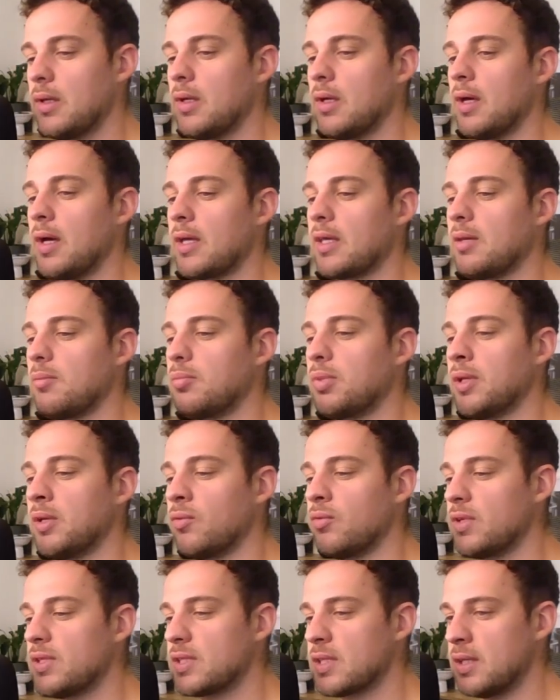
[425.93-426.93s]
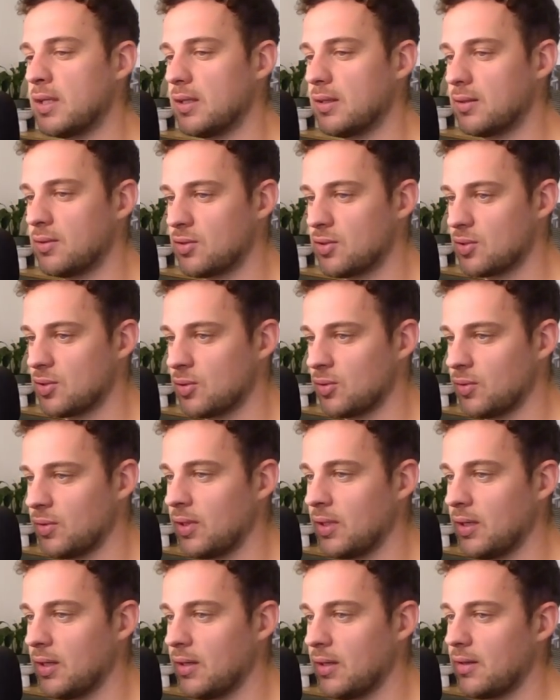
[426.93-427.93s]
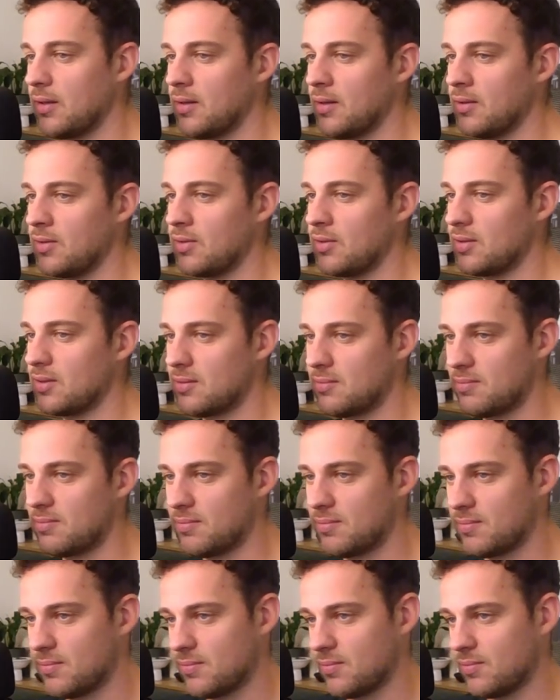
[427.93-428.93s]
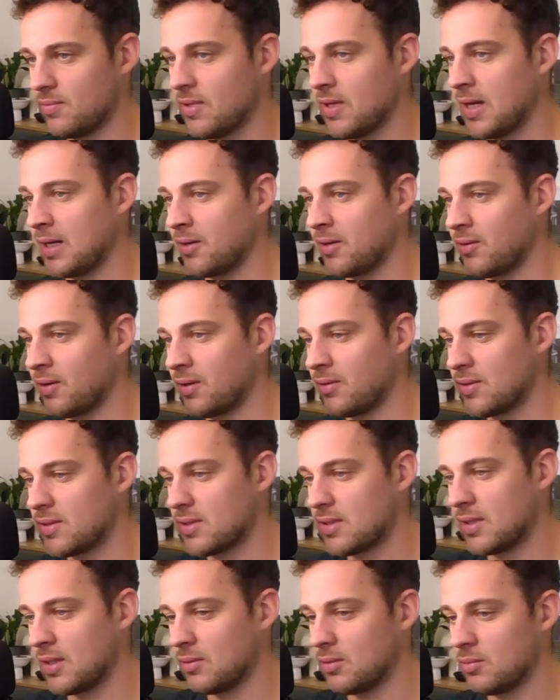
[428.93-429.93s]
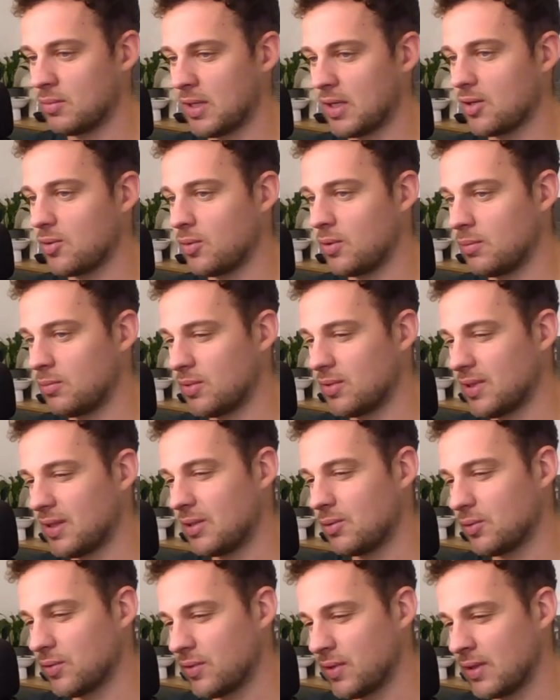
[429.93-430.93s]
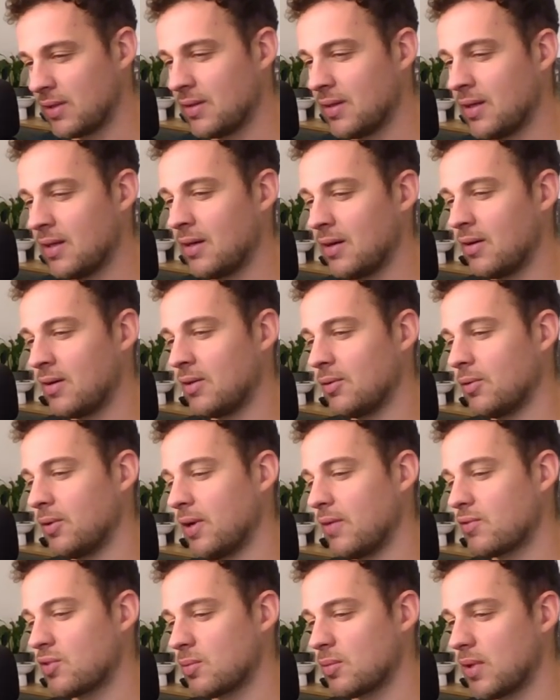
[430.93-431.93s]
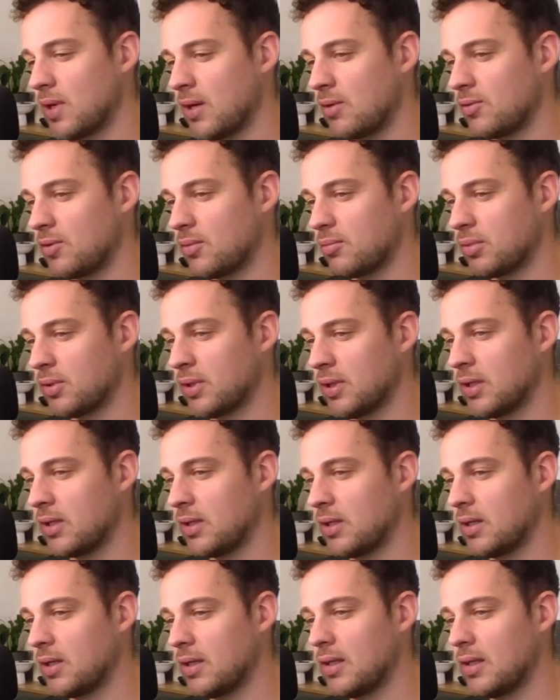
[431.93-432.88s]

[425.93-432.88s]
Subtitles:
I can play risky and just go there and just hang around this king with my queen, but then he will take there and he'll have some counterplay.